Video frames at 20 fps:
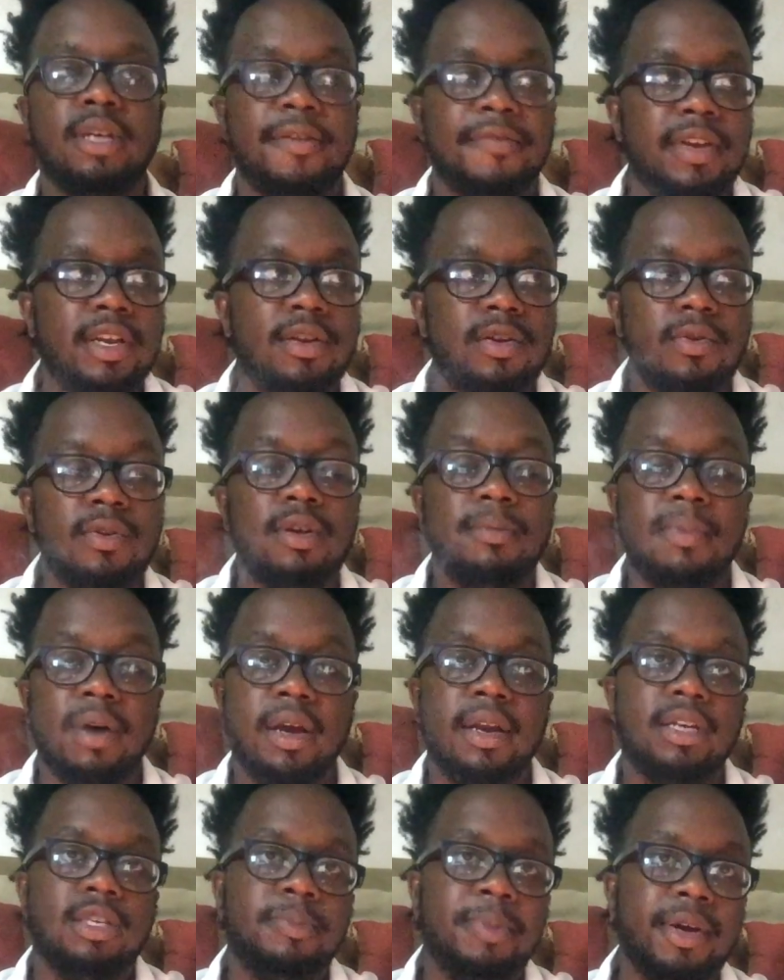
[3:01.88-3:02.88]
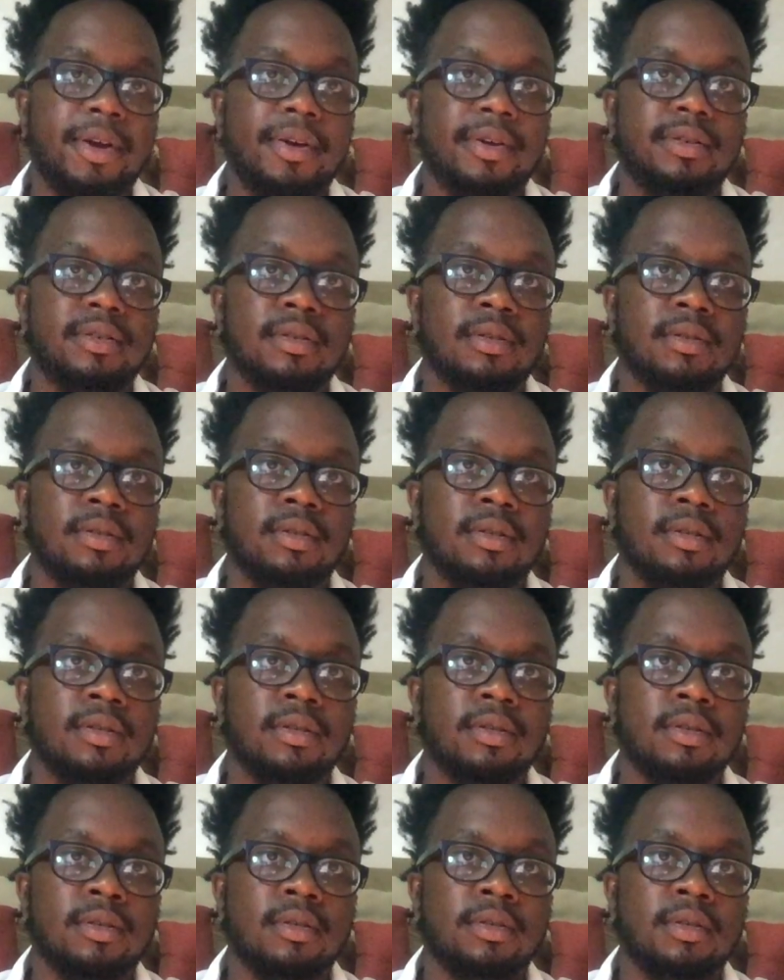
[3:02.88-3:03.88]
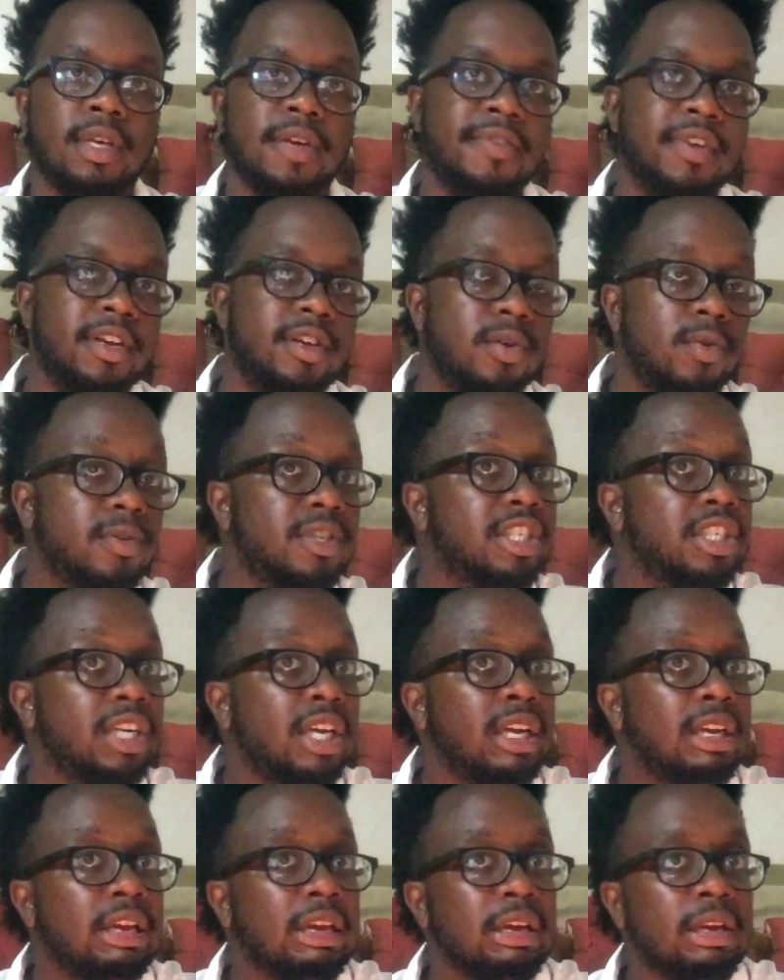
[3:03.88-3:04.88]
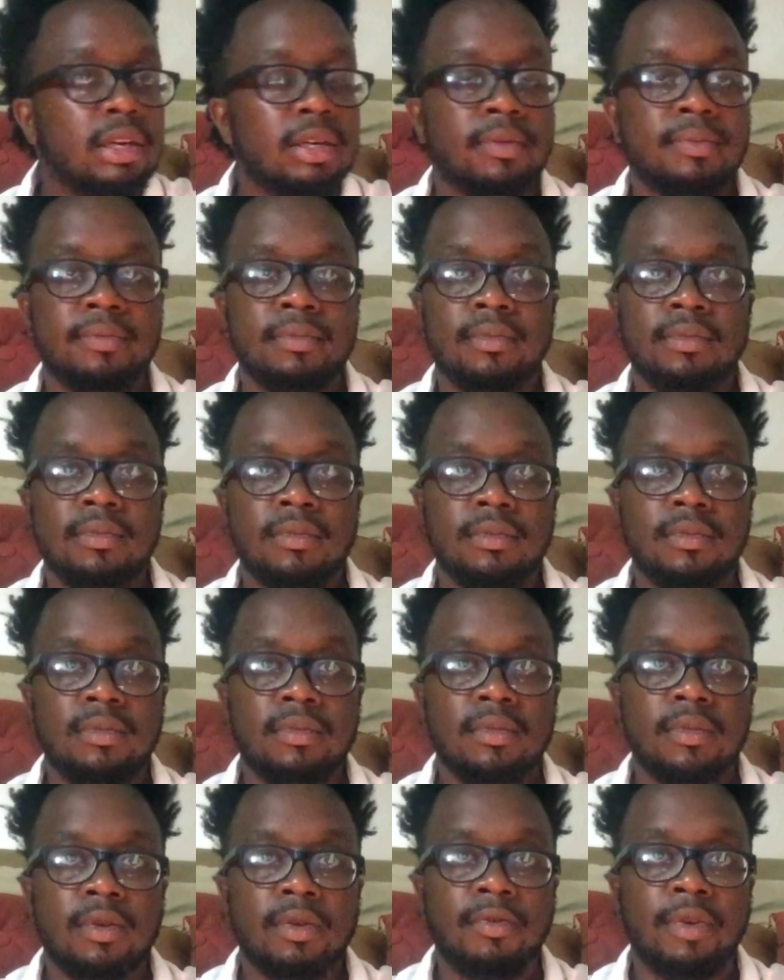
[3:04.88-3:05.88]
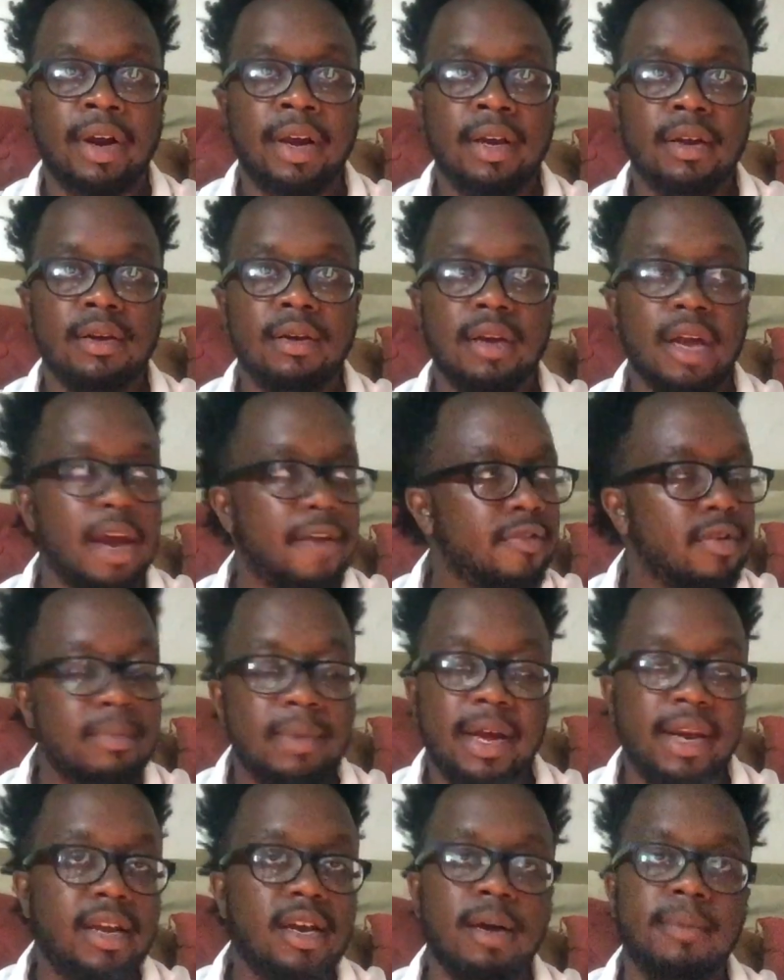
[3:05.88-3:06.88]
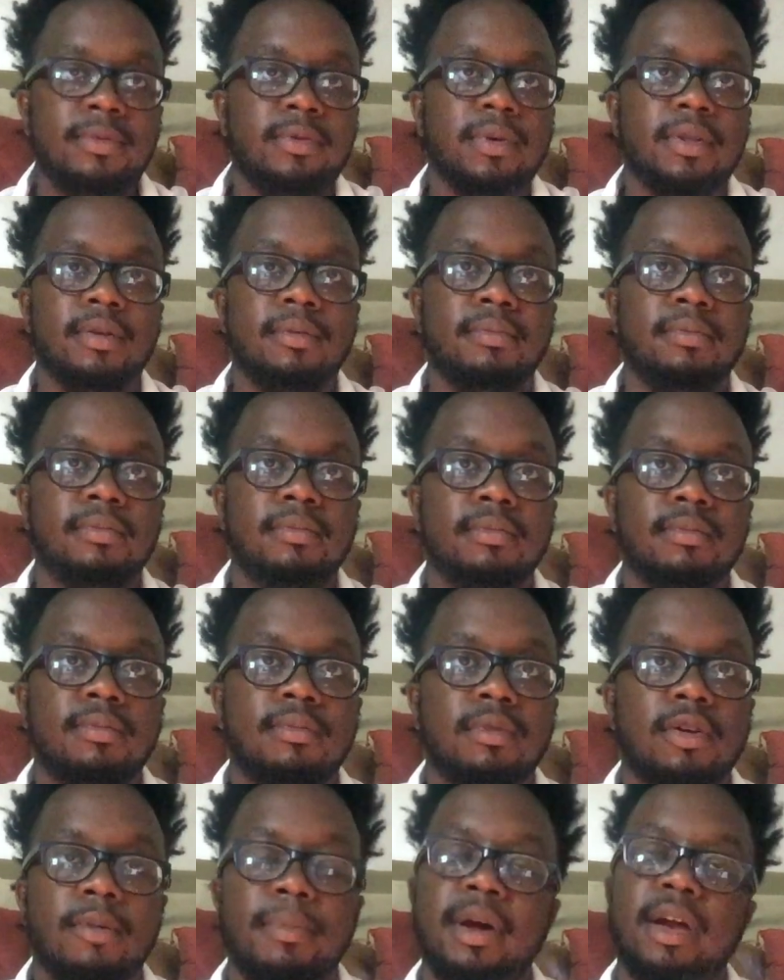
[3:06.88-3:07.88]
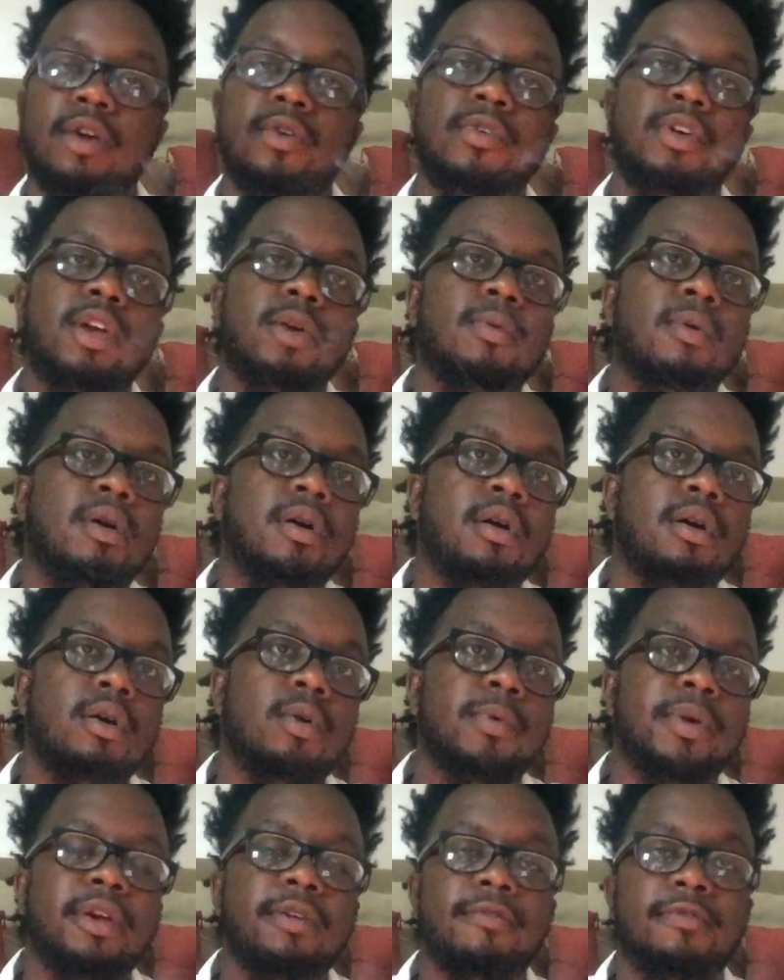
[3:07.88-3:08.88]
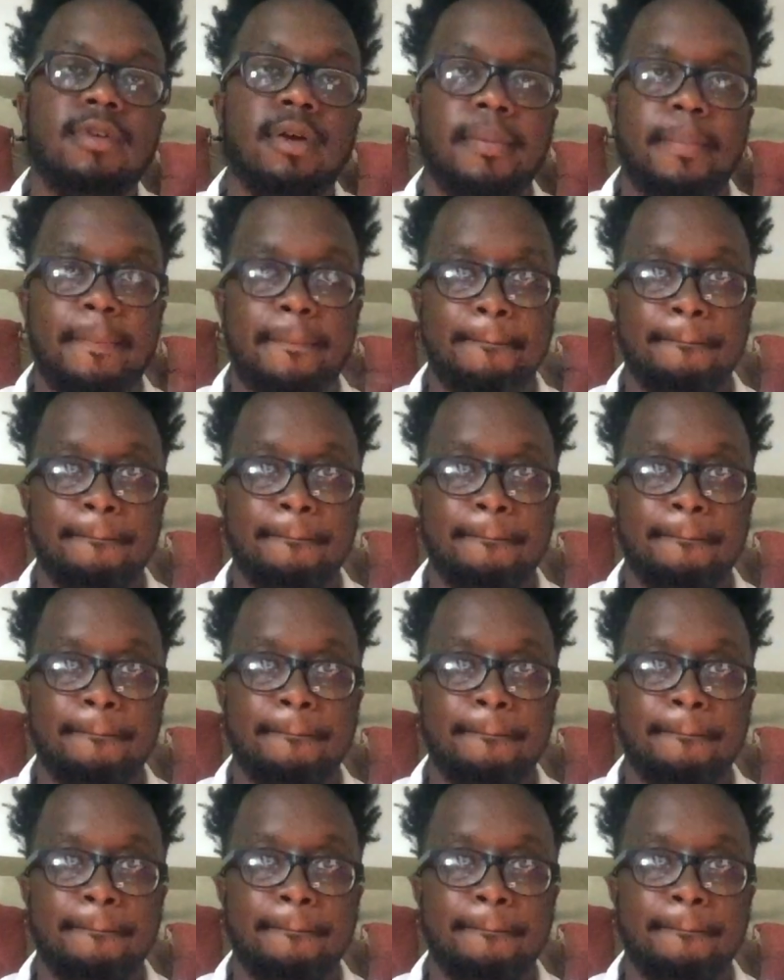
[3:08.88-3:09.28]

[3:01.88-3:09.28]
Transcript: 72 demonic spirits, 72 GENIE, right? Everybody comes with them, no matter who you are or where you're from.